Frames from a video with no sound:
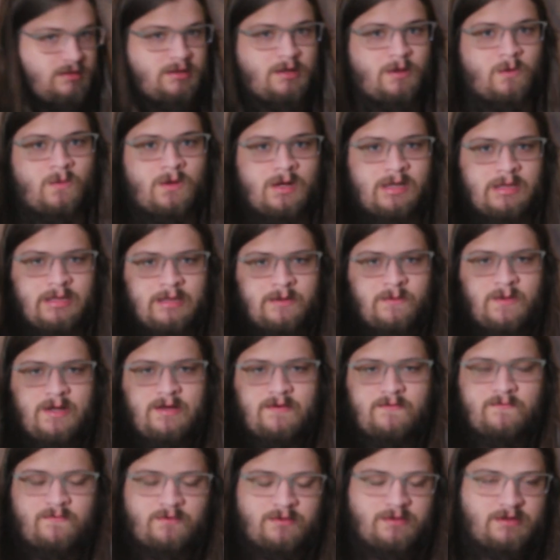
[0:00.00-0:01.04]
Now while I
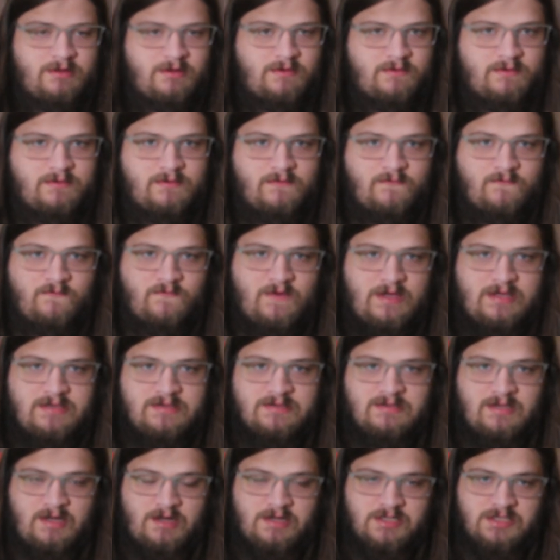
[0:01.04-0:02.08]
wait for the face
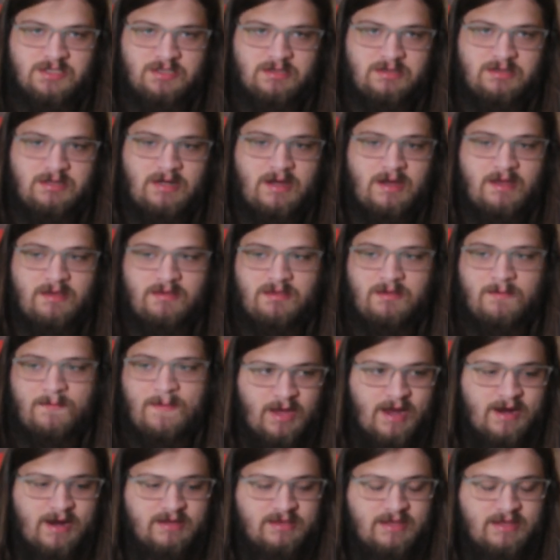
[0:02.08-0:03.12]
section and the
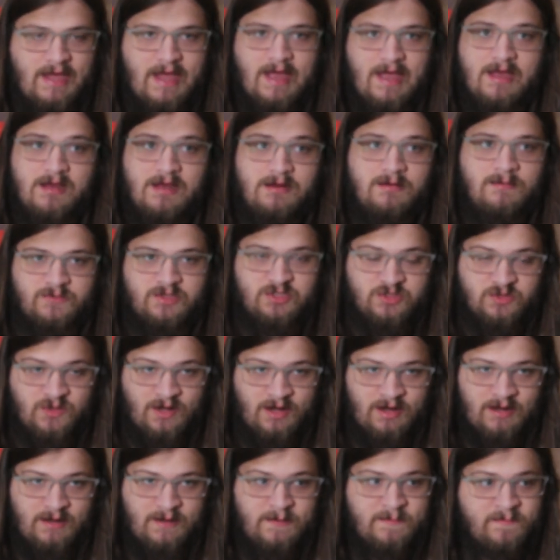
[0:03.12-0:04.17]
back of the head to
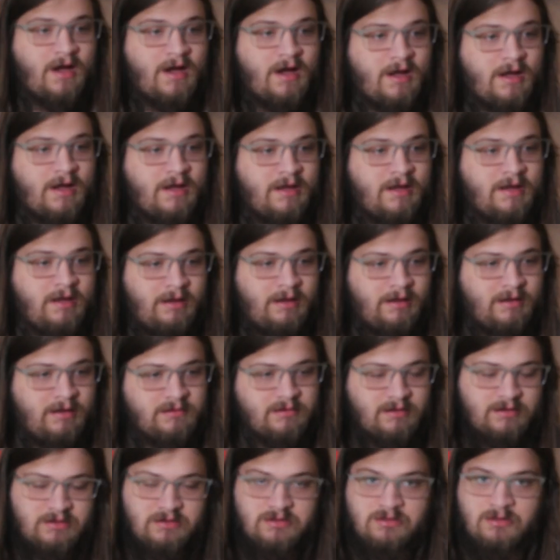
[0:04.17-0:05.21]
dry, I
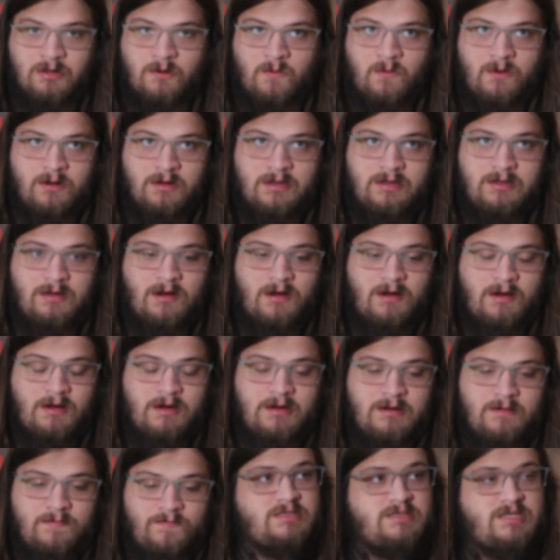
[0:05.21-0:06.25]
can start working
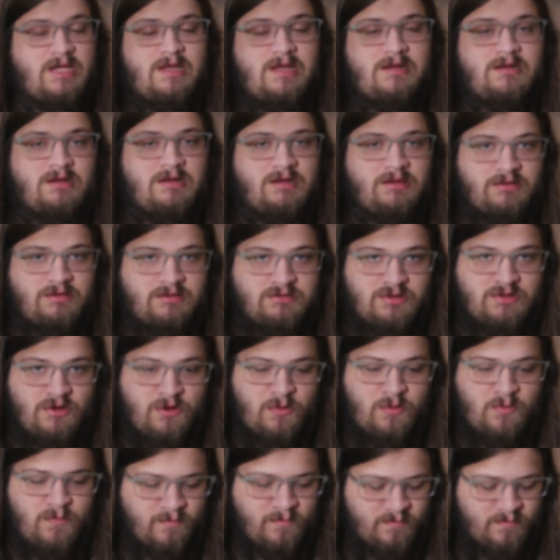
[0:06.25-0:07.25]
on sanding the dome.